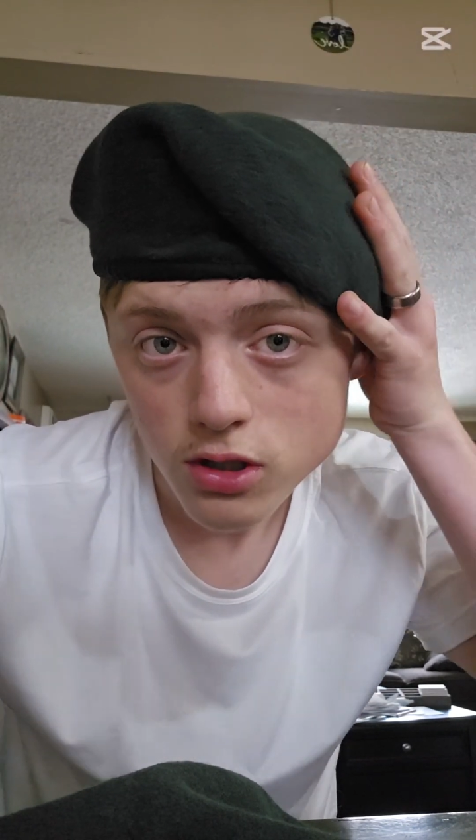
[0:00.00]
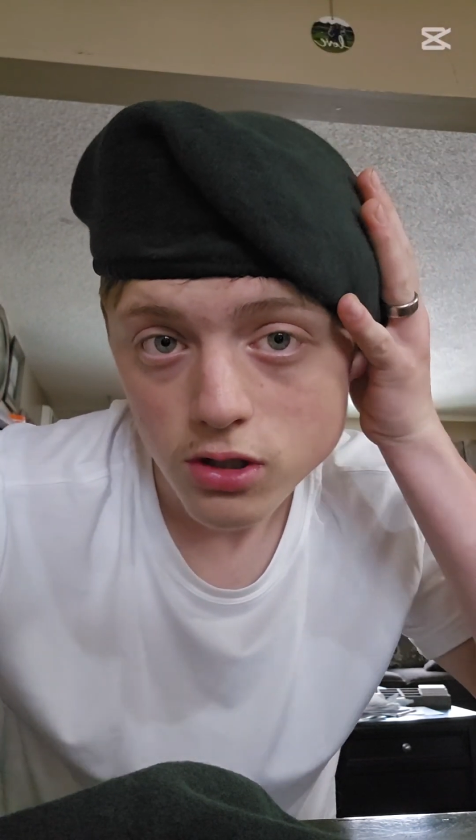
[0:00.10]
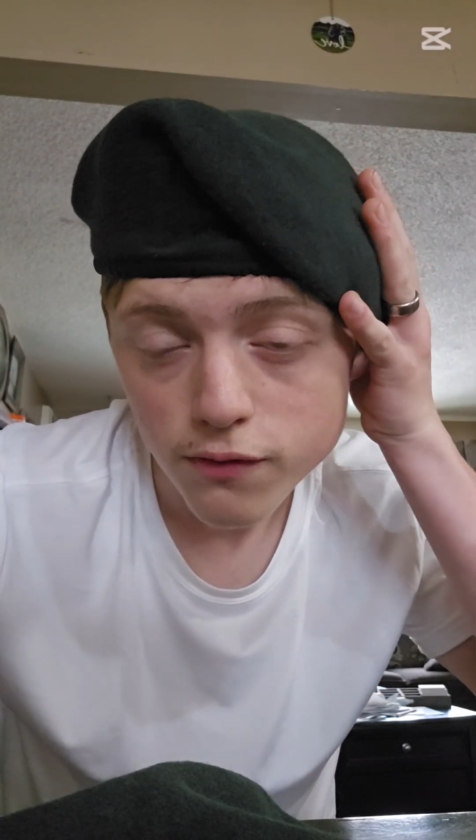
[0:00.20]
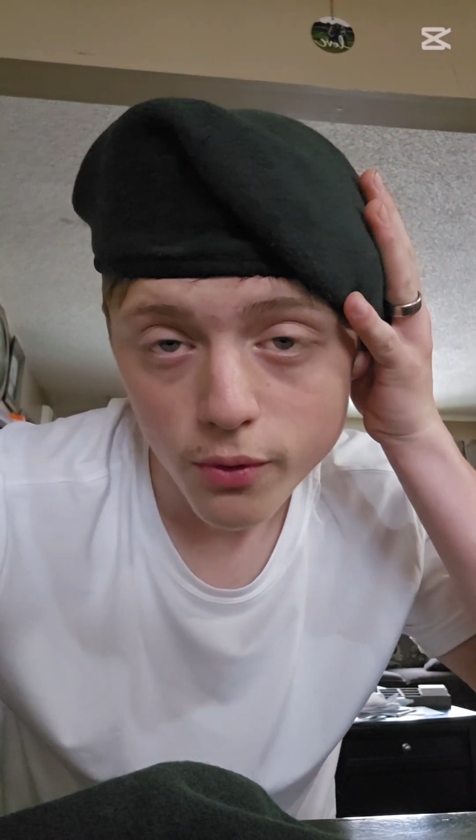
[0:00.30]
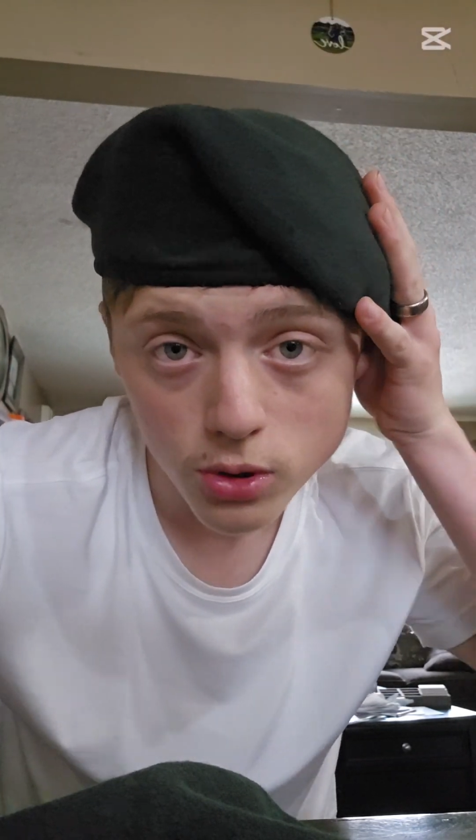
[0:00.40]

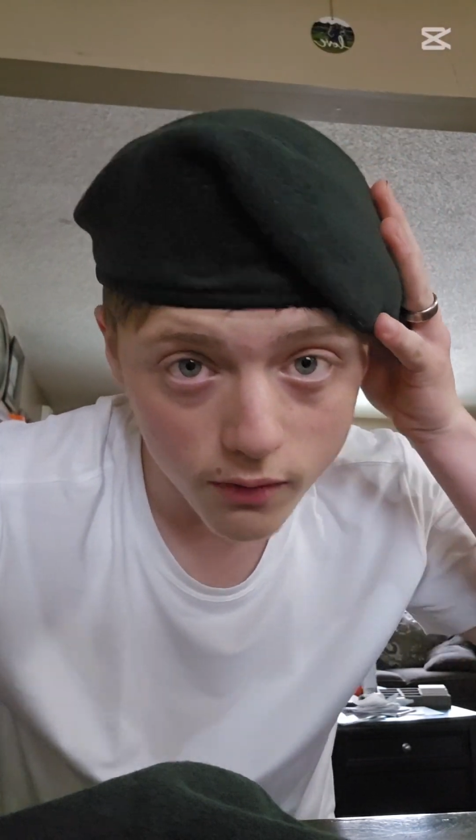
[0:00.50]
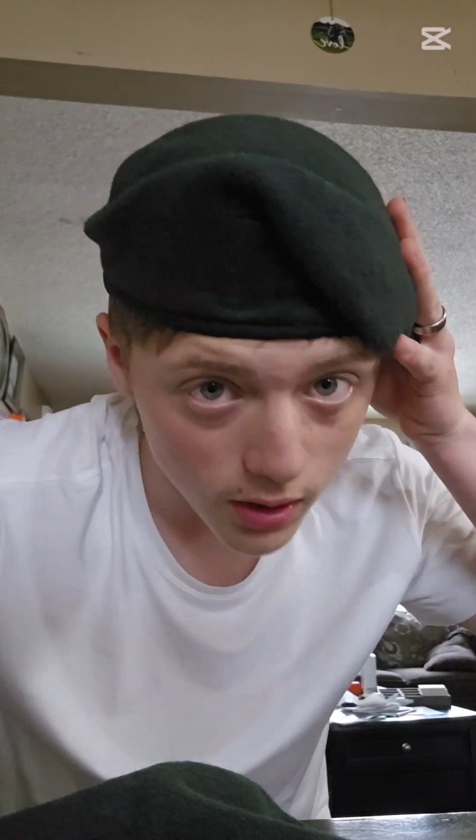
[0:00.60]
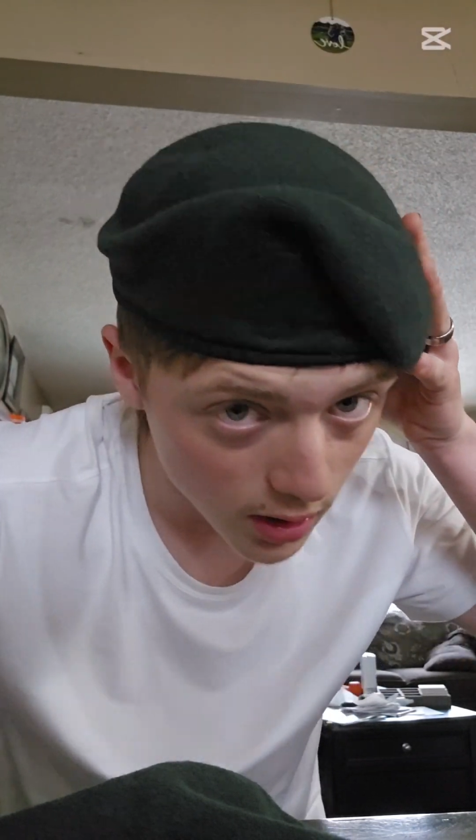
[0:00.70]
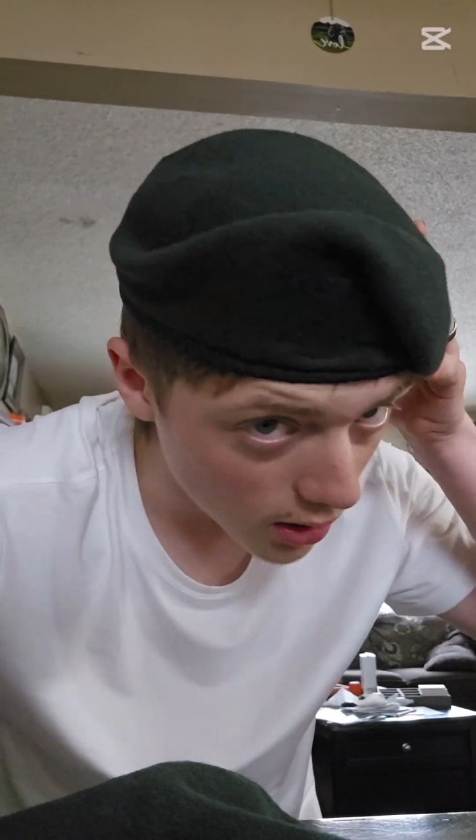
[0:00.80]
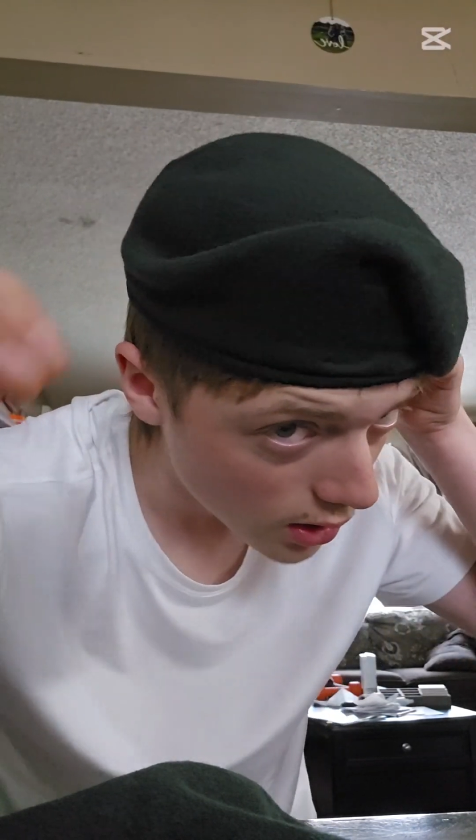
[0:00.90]
should fold
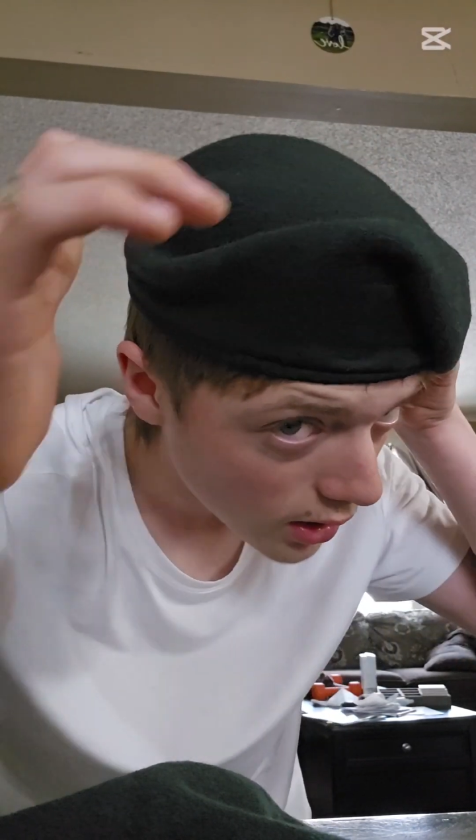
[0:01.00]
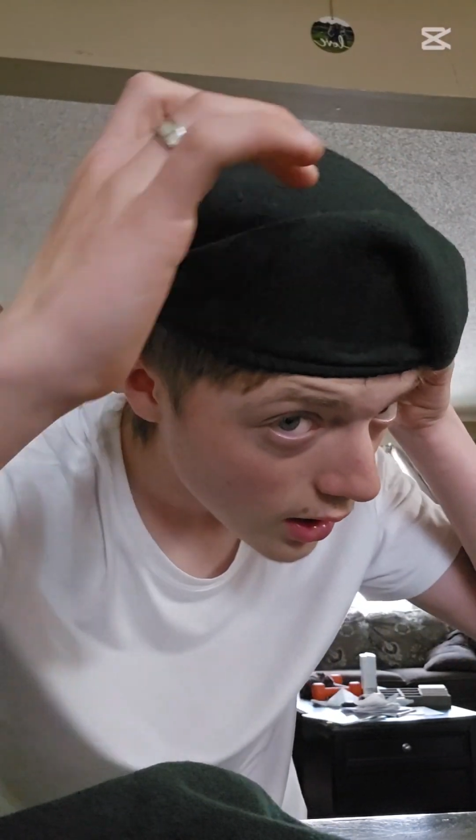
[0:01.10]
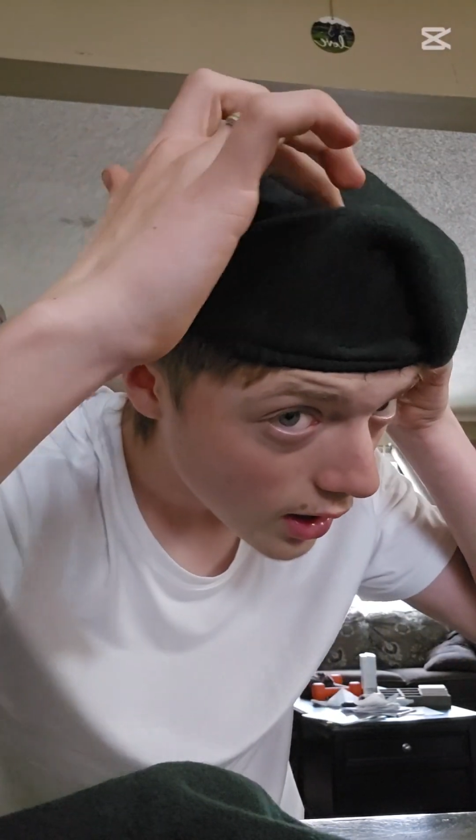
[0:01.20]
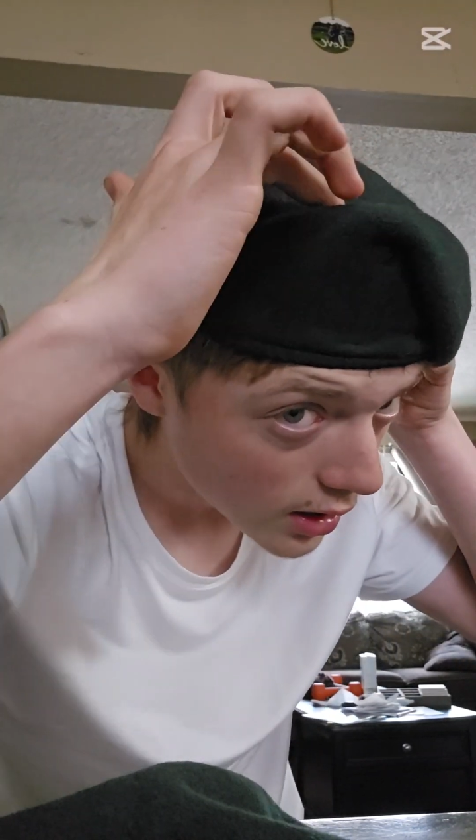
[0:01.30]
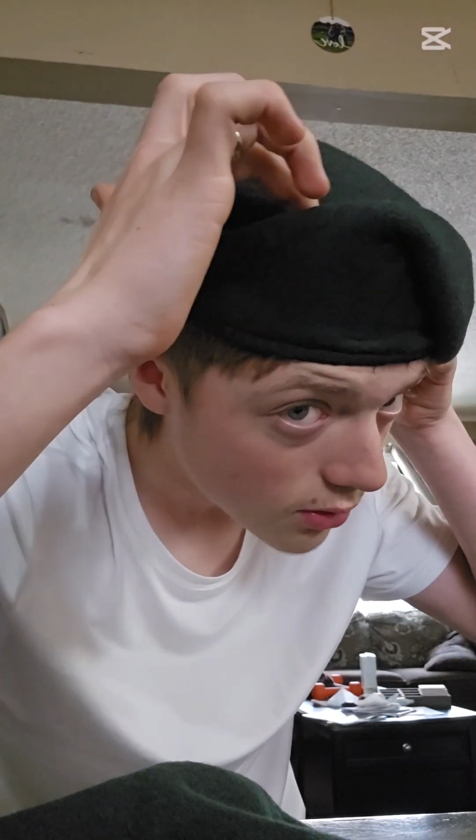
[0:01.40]
over here
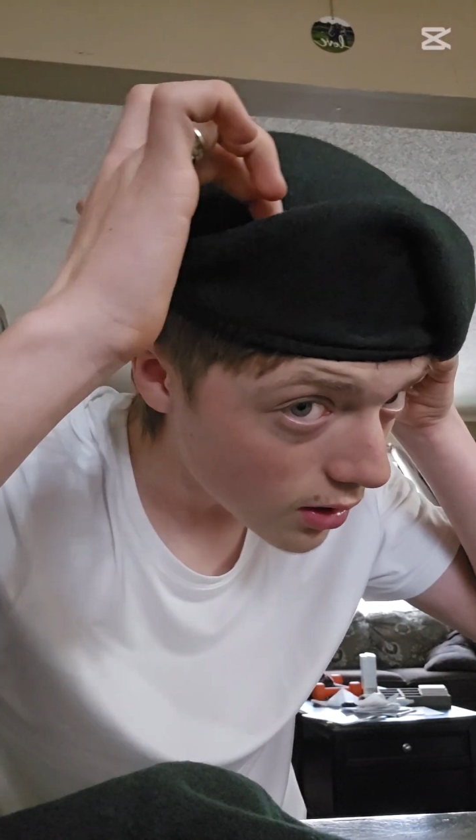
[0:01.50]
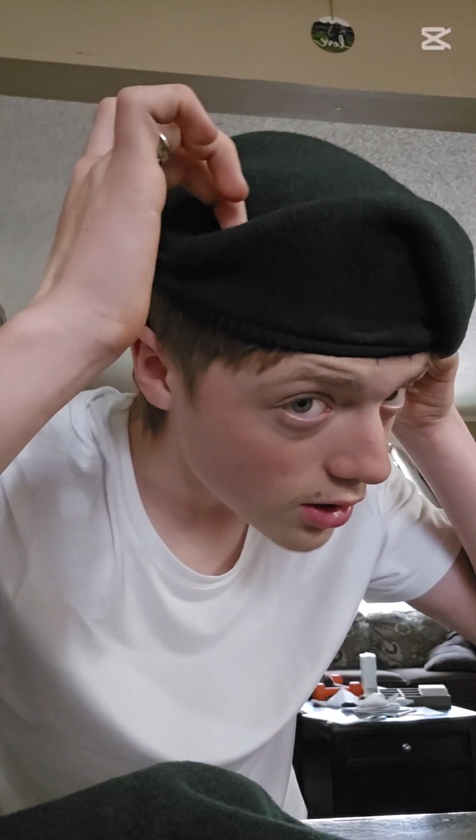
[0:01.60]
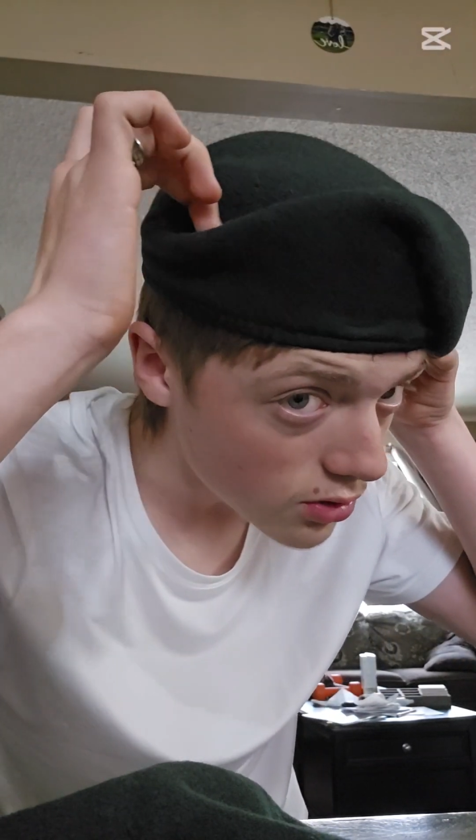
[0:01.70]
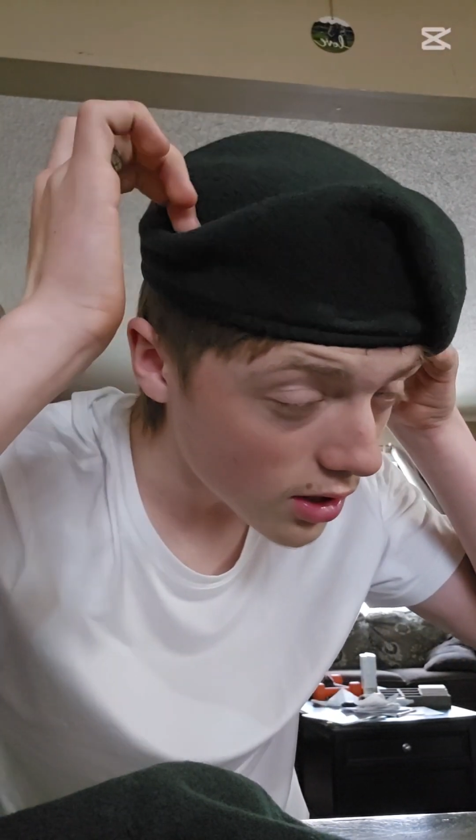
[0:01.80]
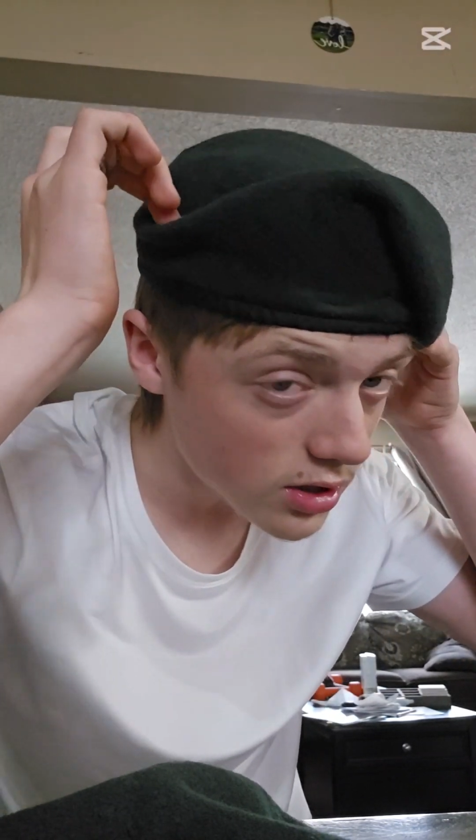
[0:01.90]
and
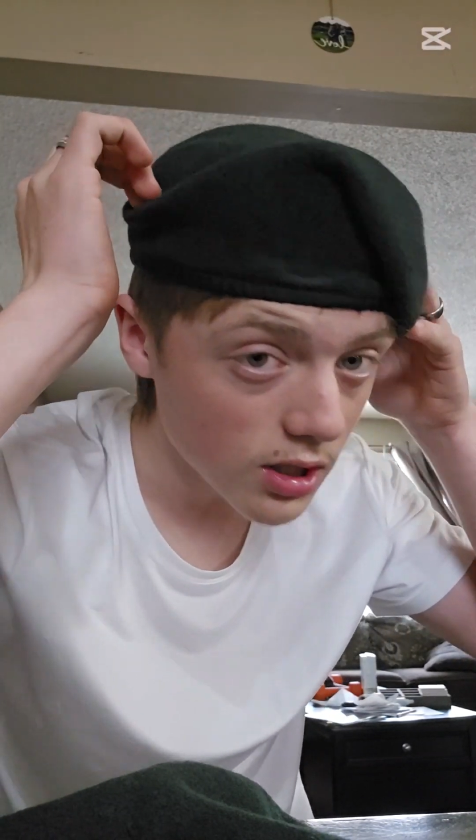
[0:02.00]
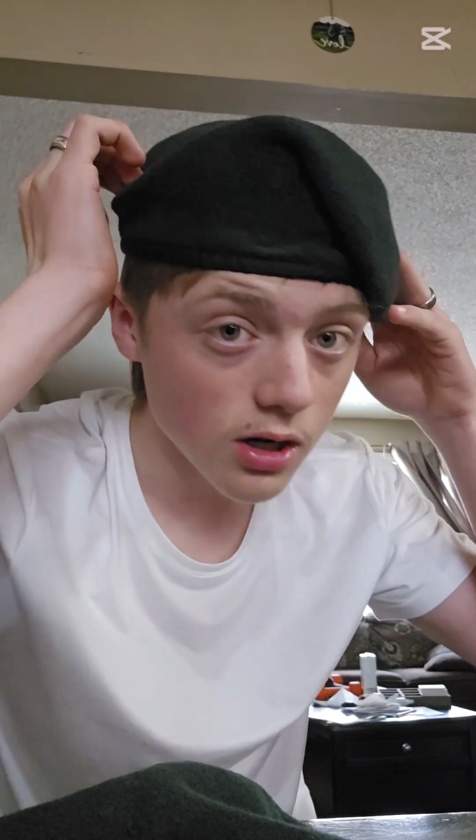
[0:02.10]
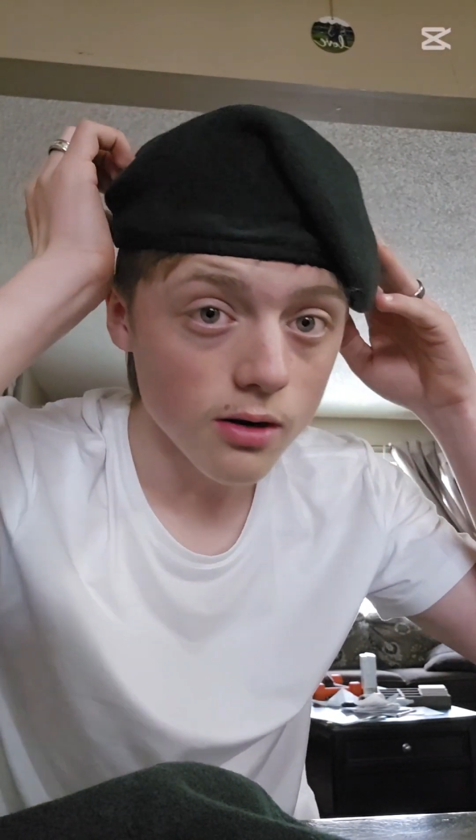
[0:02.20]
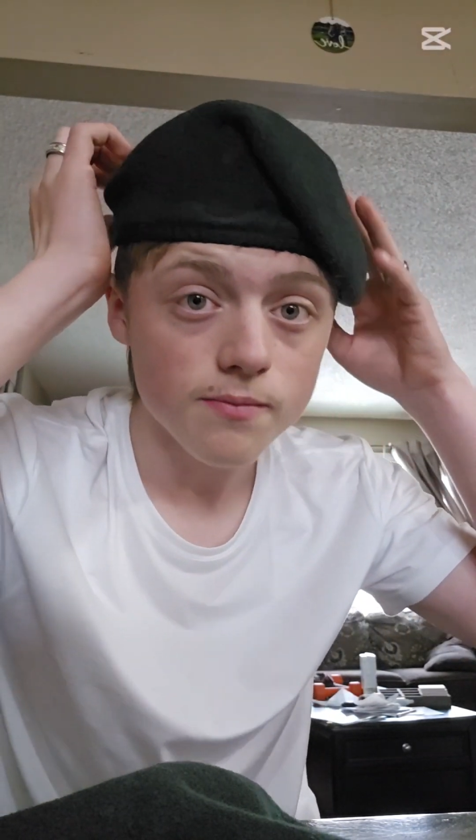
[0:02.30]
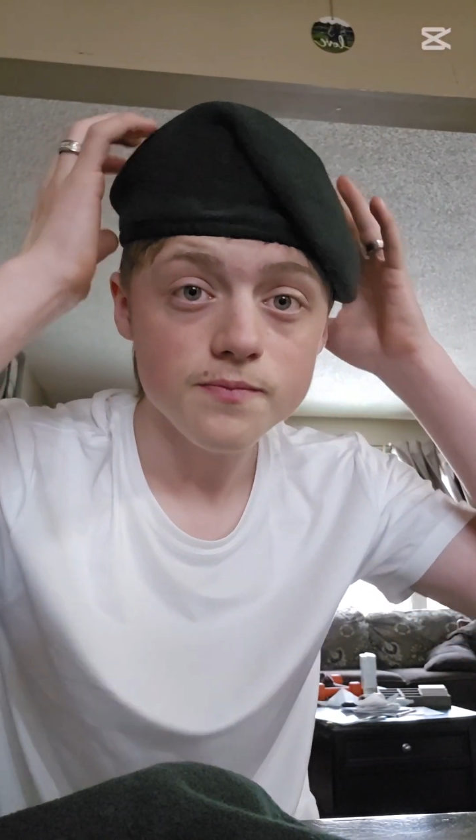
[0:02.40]
create a trench
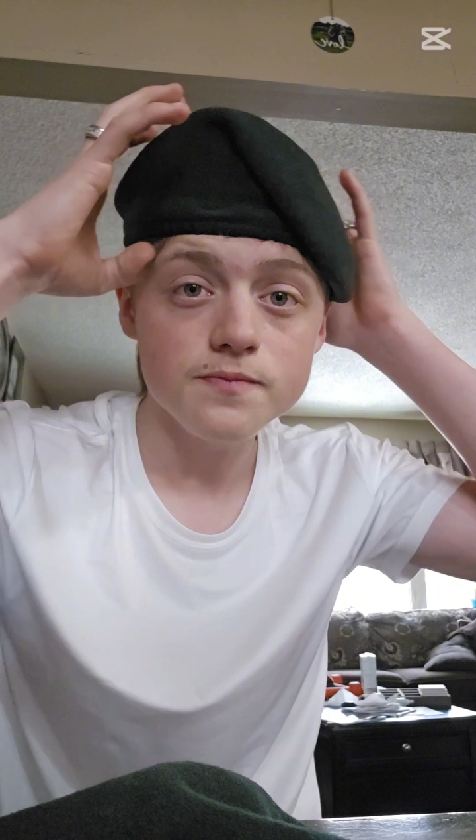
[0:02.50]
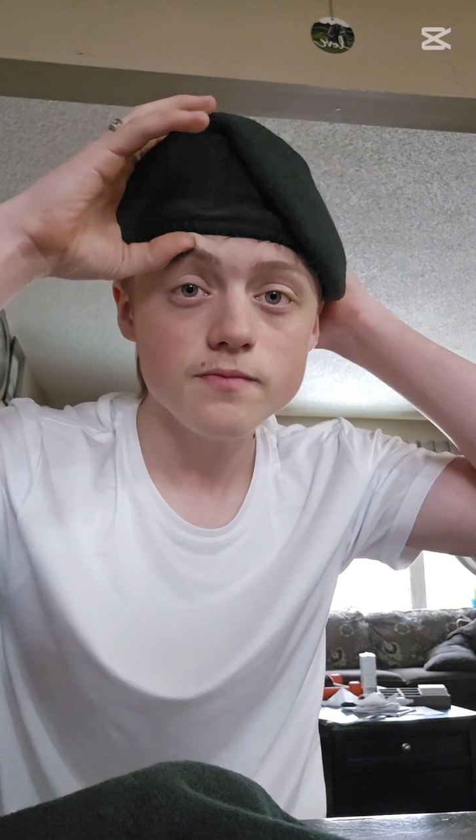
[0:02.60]
here.